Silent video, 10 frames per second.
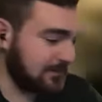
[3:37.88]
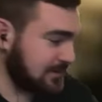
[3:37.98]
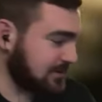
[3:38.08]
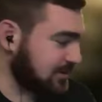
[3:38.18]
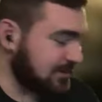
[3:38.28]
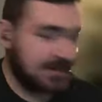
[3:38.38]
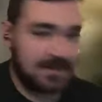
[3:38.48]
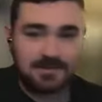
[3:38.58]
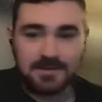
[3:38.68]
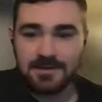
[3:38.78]
you mentioned
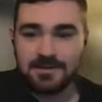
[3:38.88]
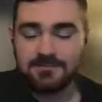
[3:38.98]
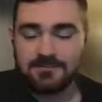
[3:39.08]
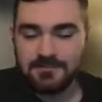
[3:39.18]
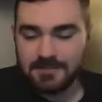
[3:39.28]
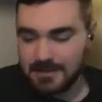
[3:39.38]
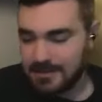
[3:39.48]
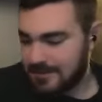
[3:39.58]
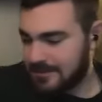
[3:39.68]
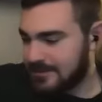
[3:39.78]
that, Dane.
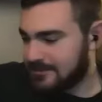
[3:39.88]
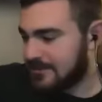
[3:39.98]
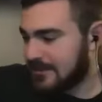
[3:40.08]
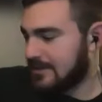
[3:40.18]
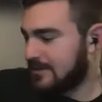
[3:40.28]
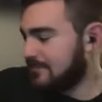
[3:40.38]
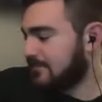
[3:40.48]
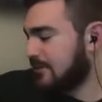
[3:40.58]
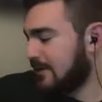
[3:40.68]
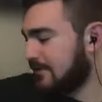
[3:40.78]
Uh, as I
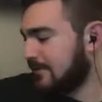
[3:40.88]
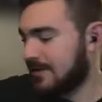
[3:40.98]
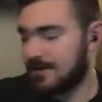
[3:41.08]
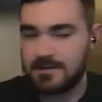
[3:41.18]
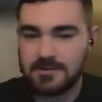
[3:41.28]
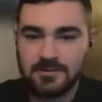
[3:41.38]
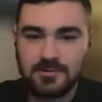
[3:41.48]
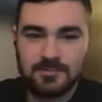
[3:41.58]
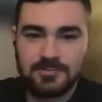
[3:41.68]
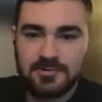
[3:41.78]
pull out my
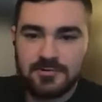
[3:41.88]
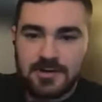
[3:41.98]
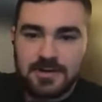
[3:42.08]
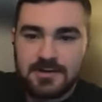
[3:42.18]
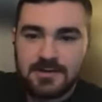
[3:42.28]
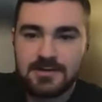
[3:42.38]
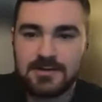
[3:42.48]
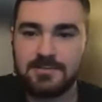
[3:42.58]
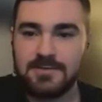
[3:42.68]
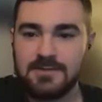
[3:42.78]
new Blu-ray.
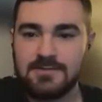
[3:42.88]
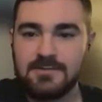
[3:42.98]
It's gonna